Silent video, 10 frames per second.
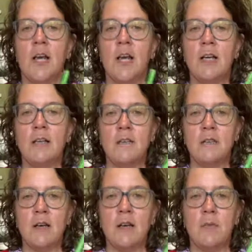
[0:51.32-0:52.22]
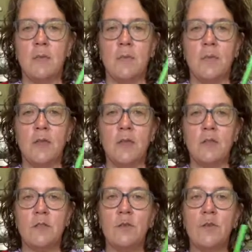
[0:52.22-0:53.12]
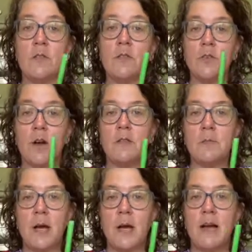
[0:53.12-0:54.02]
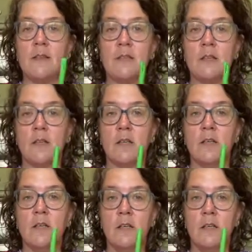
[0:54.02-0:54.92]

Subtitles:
And to construct a biaxial